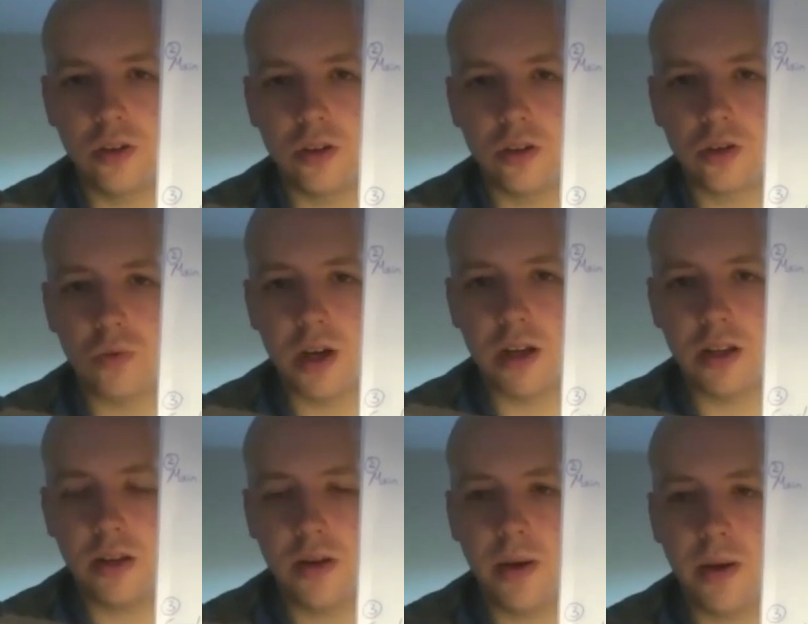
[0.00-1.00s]
as
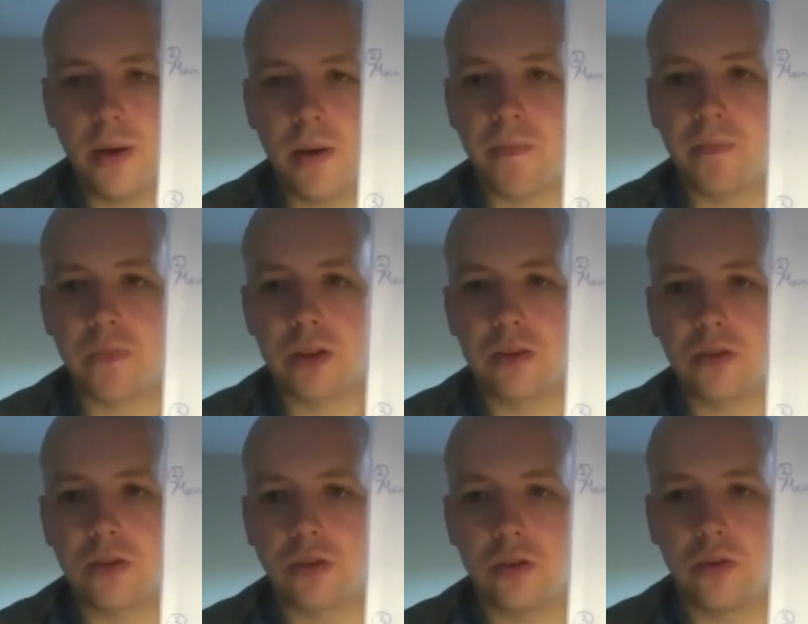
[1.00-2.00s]
well.
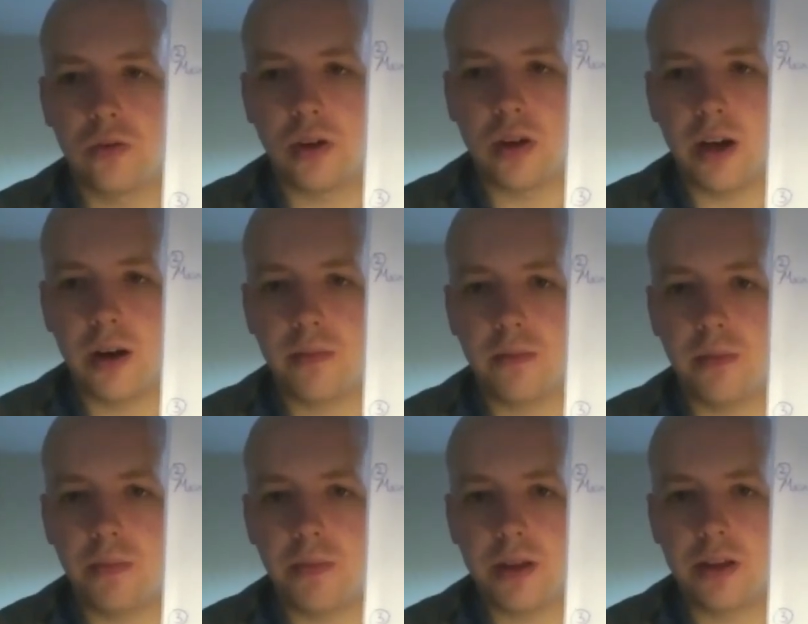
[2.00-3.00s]
So
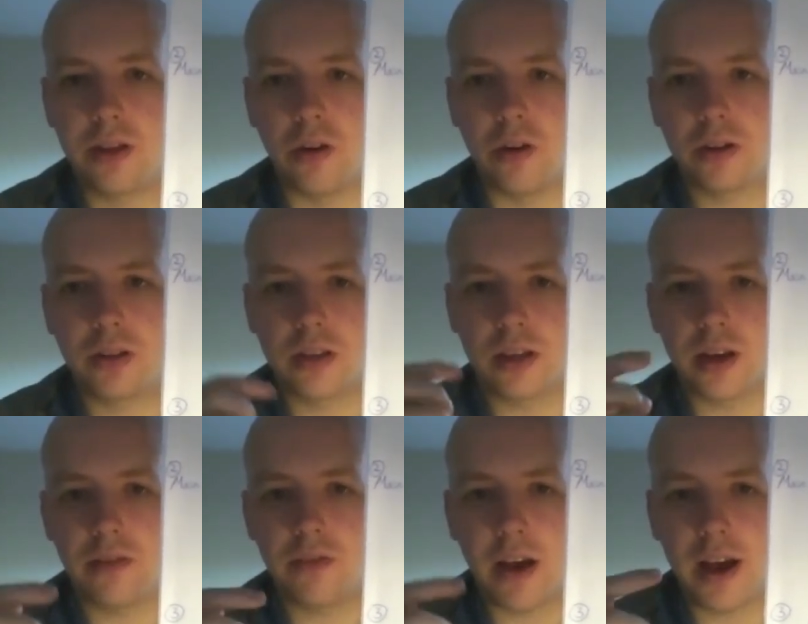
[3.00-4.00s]
maybe thoughts that
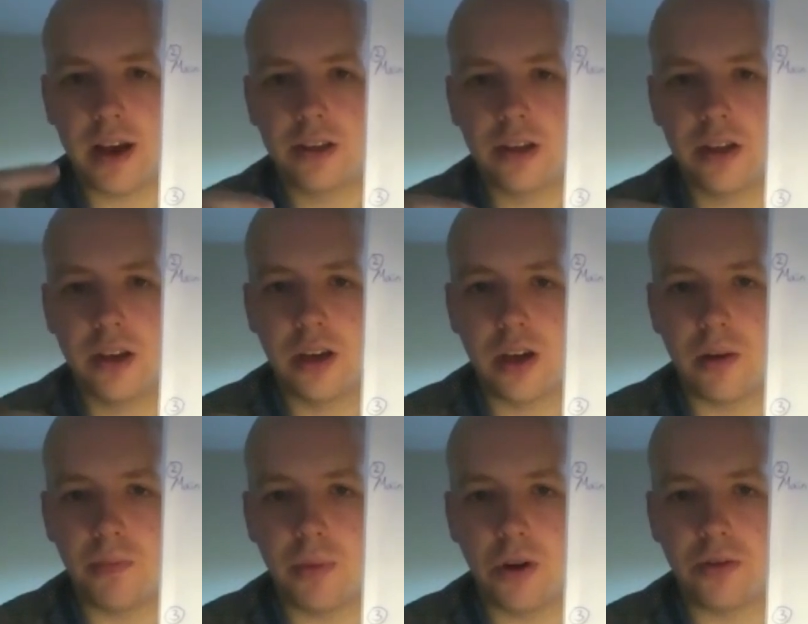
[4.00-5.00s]
I've had
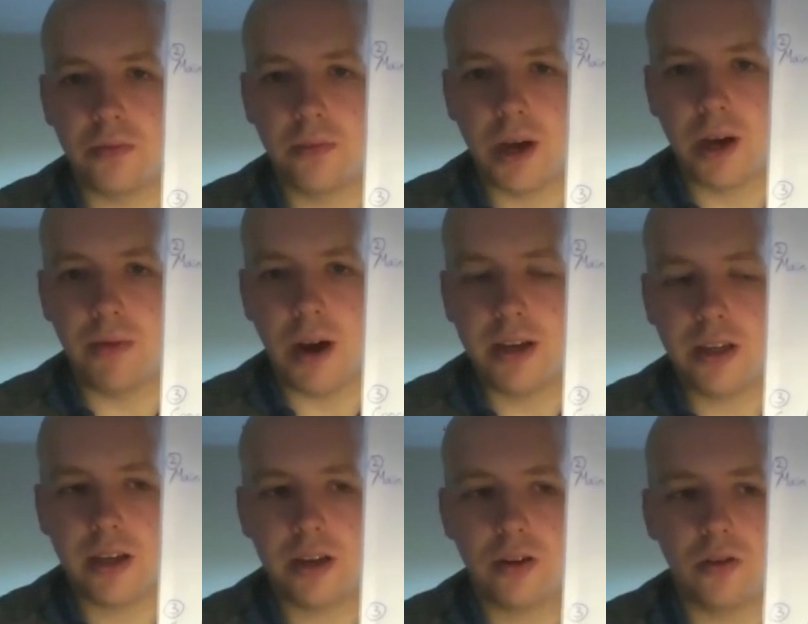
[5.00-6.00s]
about my
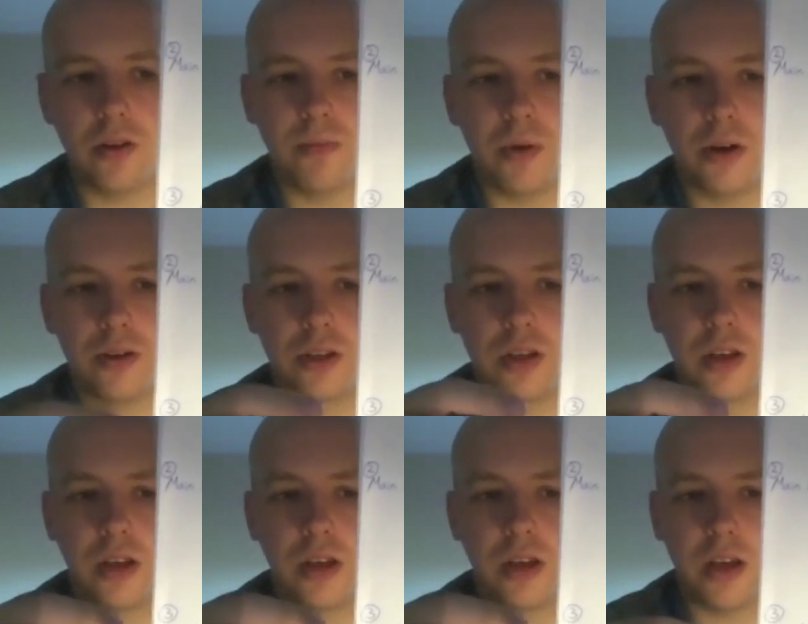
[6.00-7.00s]
writing or about
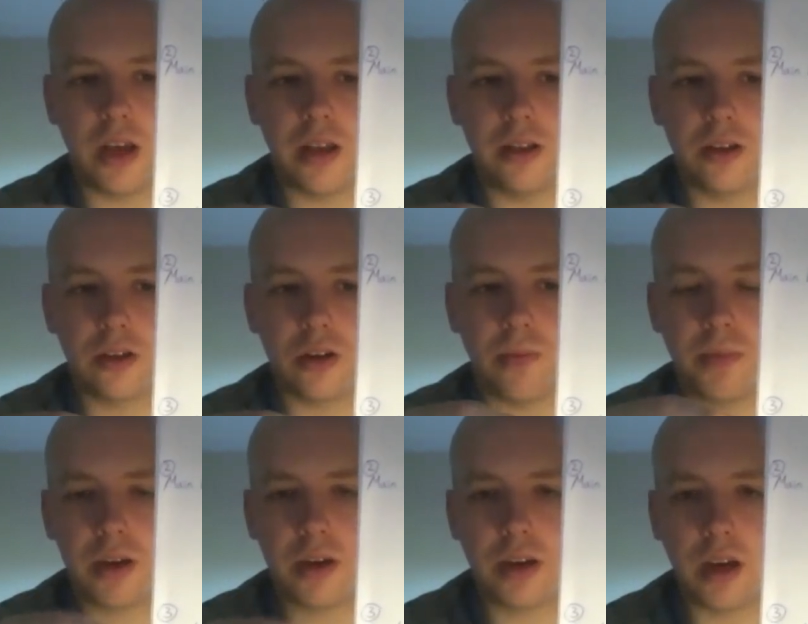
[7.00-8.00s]
the
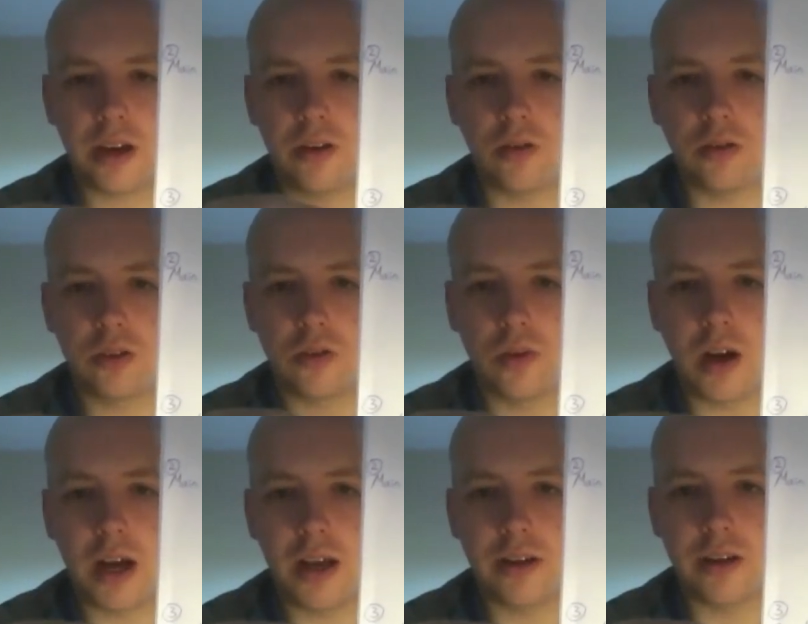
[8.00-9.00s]
topic, I can also
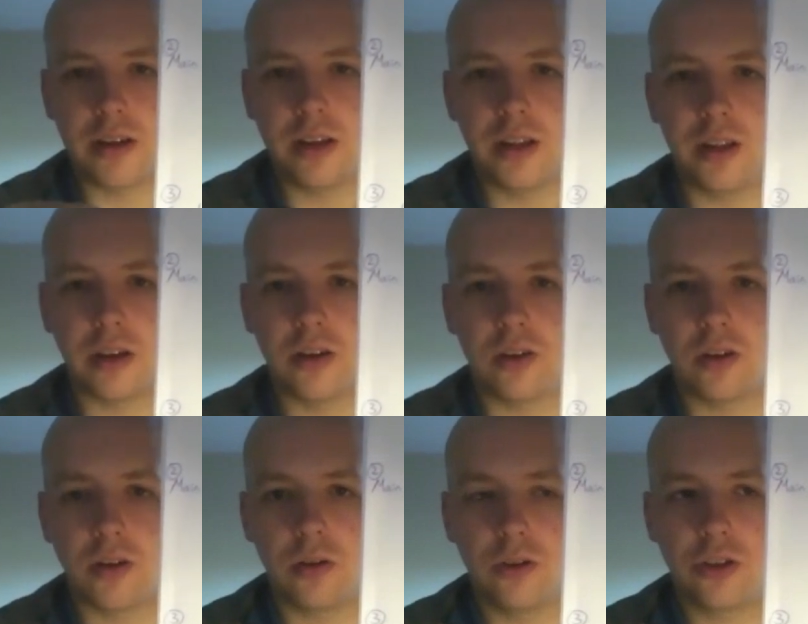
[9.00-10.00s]
add in the
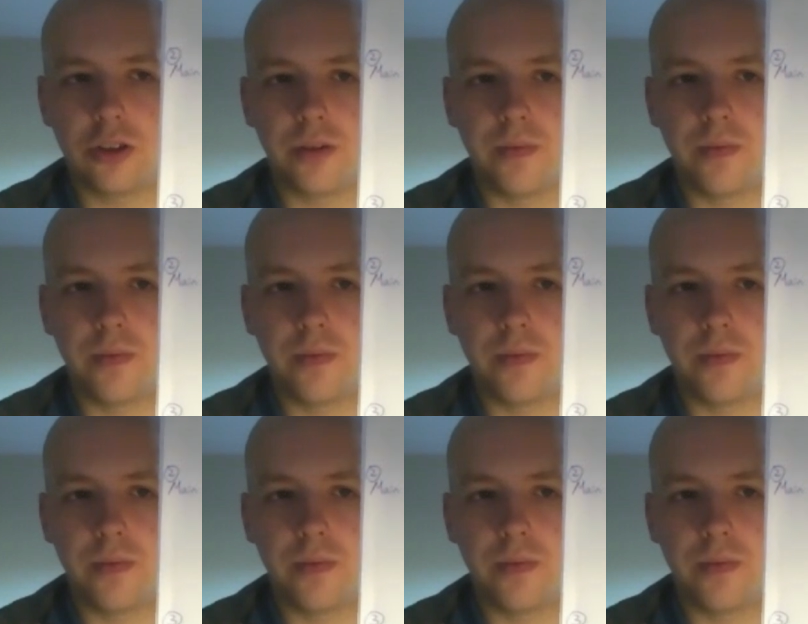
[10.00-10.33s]
conclusion.